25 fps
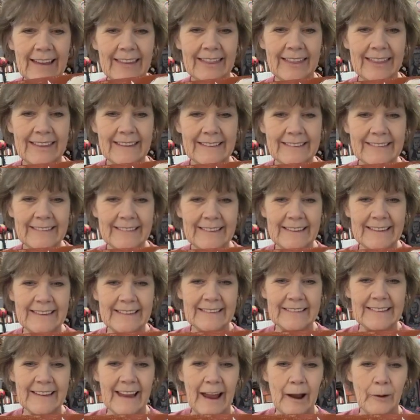this
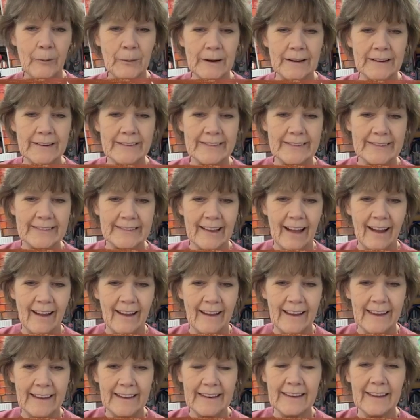is our
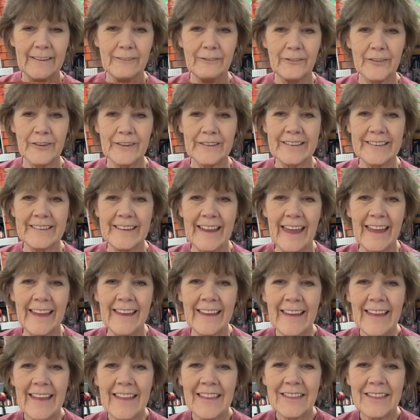sign for today.